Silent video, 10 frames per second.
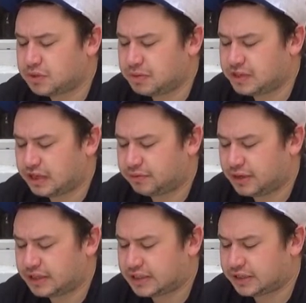to be
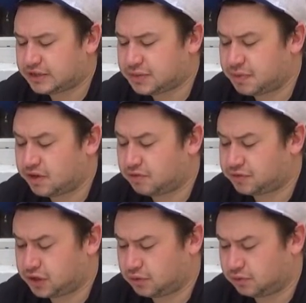directing the spin-off
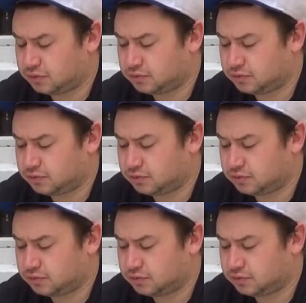show,